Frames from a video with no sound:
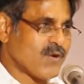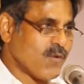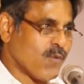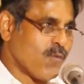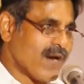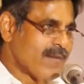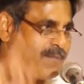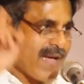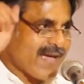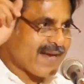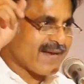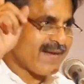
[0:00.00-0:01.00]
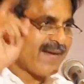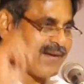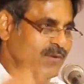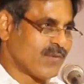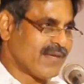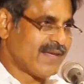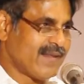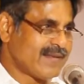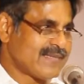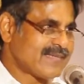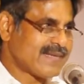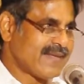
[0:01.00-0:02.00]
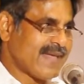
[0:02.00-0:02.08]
who went back to the hills